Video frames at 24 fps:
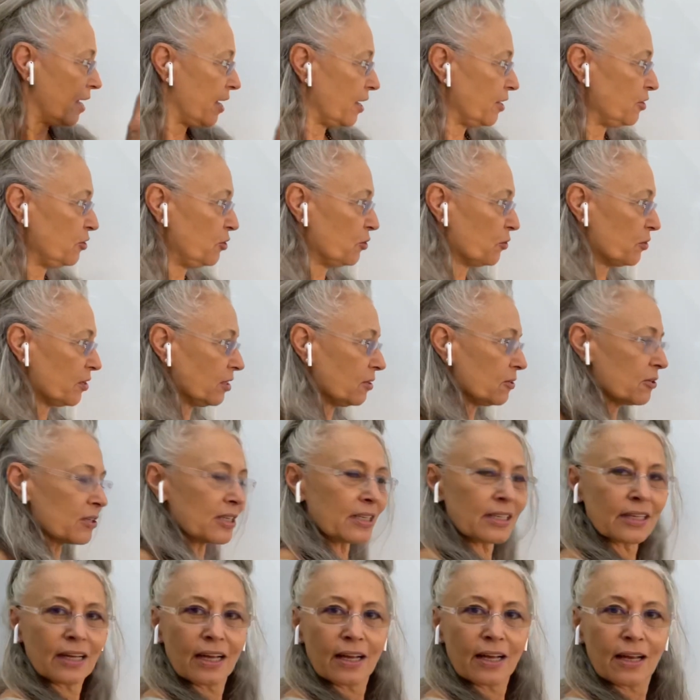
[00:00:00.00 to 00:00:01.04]

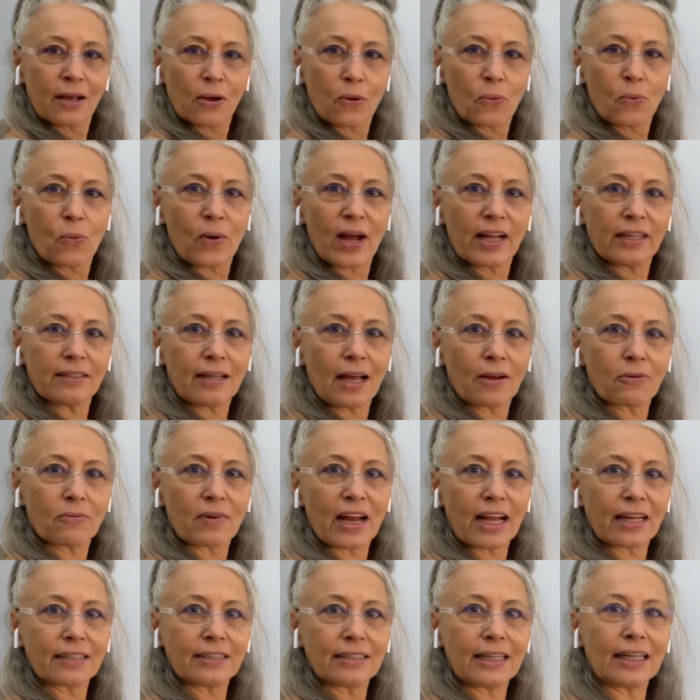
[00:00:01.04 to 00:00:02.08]
Uranus went
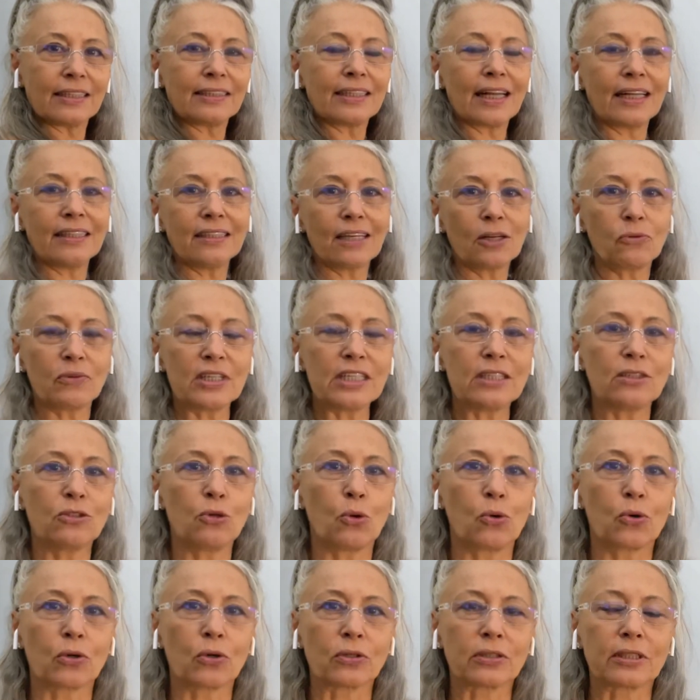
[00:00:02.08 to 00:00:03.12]
direct at 10 degrees
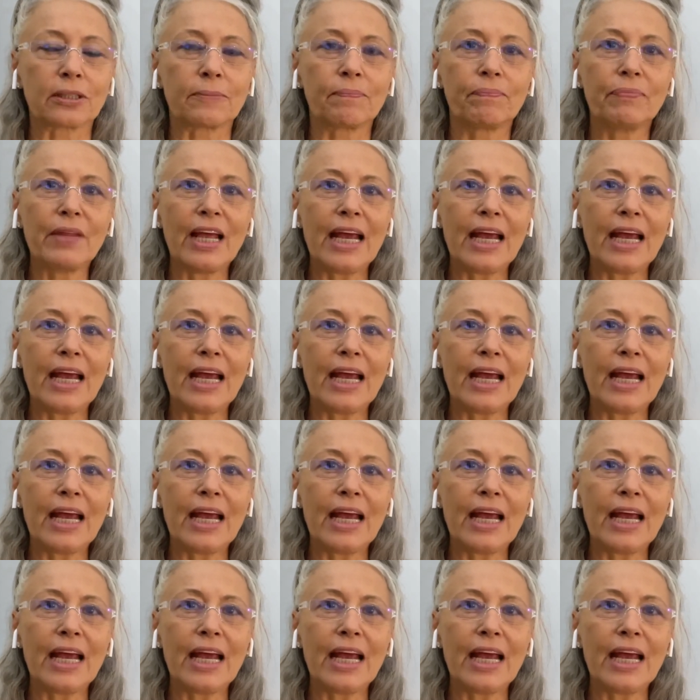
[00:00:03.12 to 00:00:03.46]
Taurus.